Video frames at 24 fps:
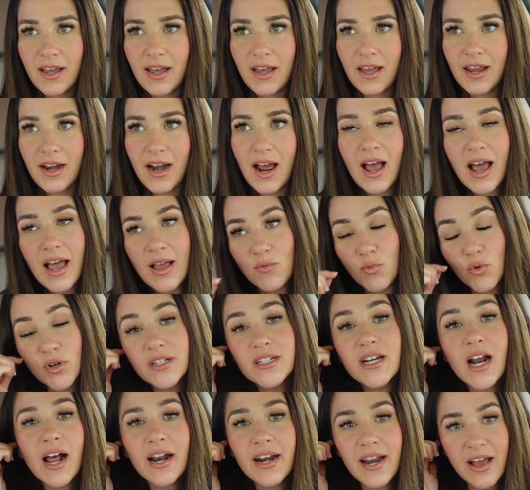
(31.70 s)
And, I, and we're
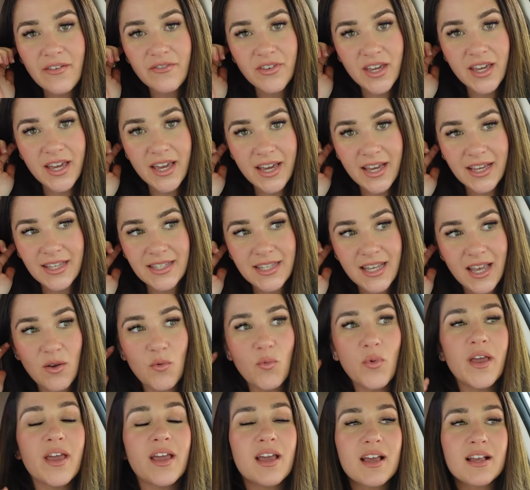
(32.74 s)
done having kids. Like
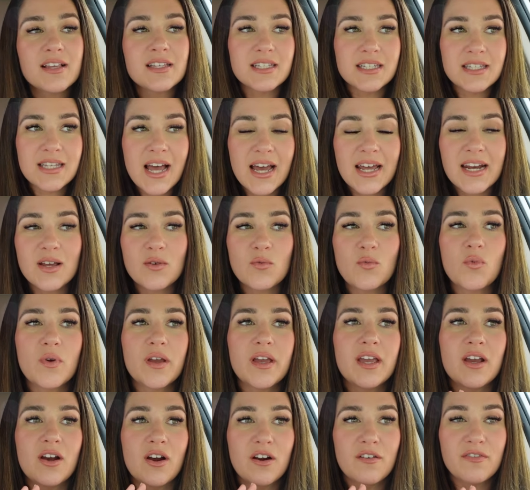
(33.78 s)
we decided
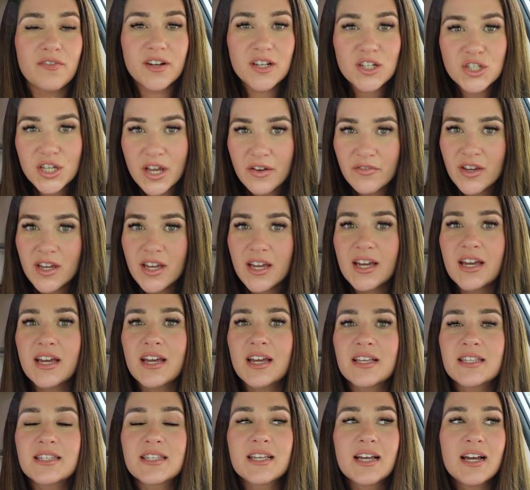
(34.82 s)
we are finished having
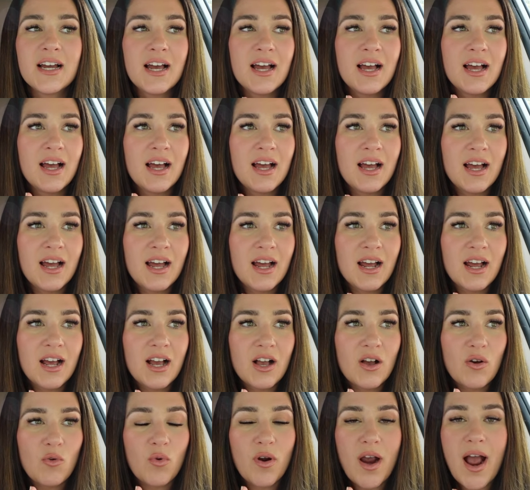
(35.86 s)
kids.
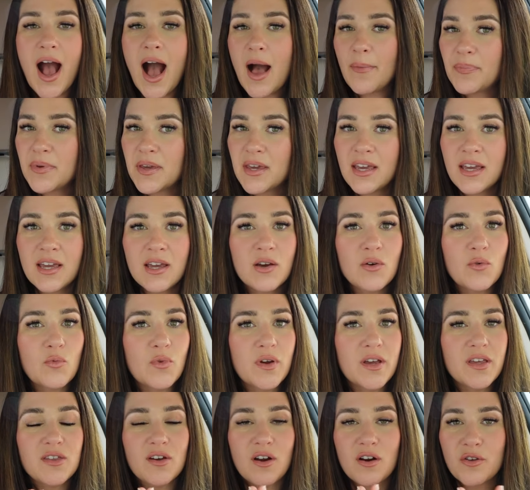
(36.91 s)
We're happy
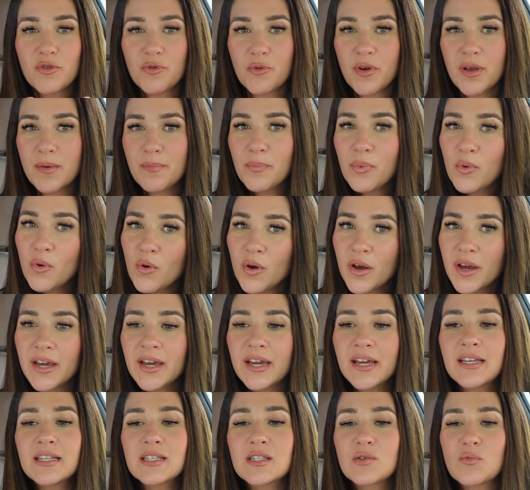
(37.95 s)
with our three
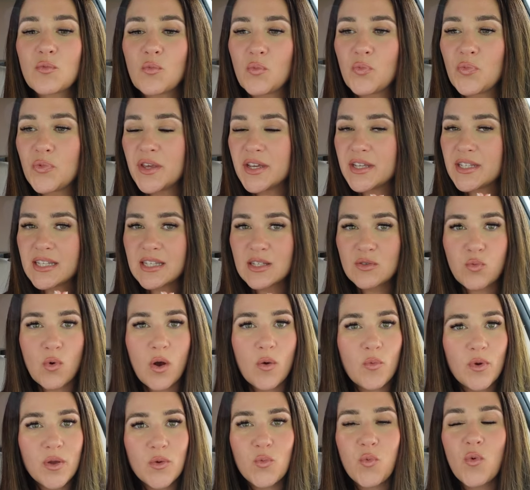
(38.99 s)
boys. This is
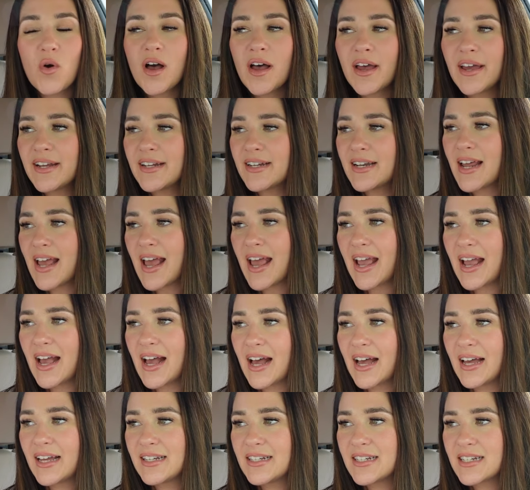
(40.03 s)
what we want.
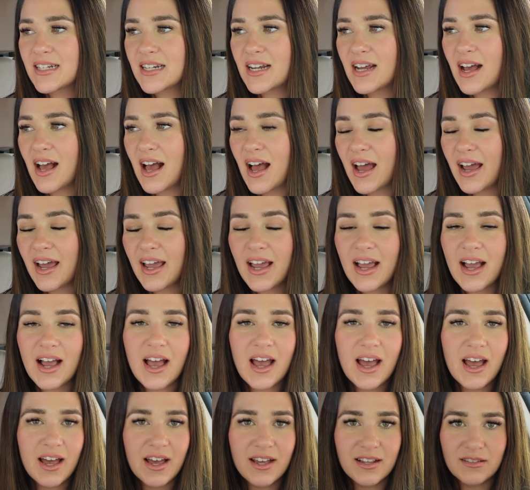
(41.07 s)
And I
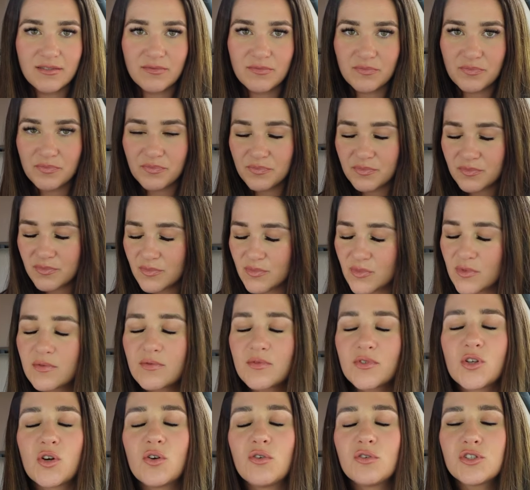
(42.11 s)
had
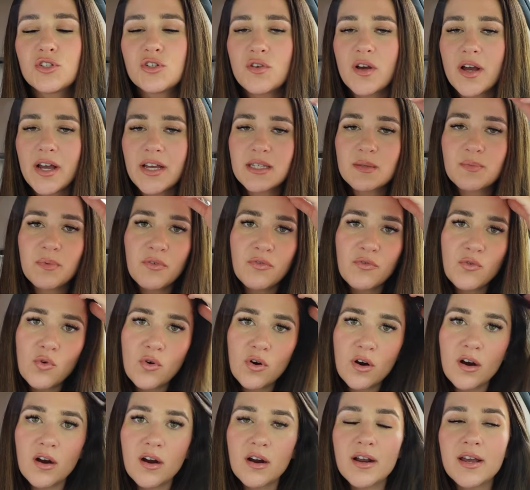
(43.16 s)
told you guys
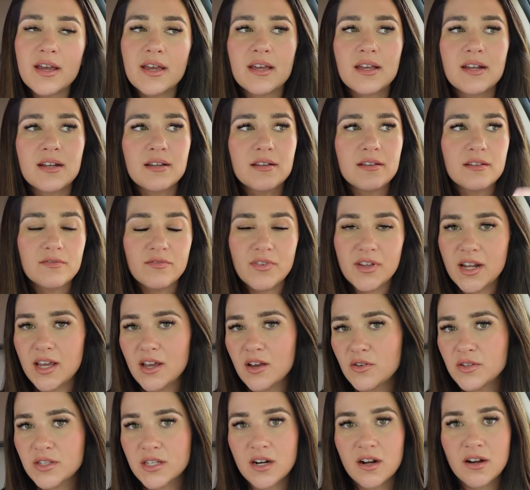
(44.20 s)
before in
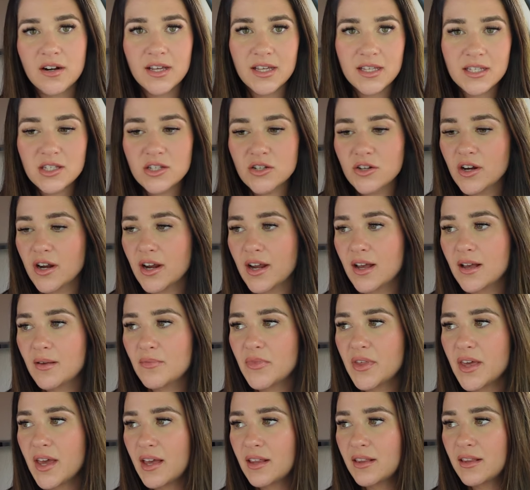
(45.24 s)
videos and on
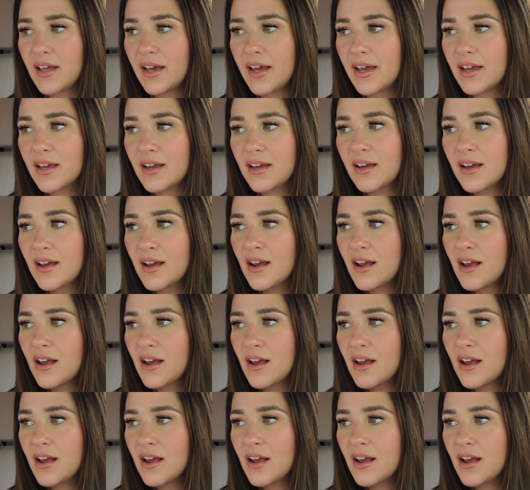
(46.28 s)
Instagram that like,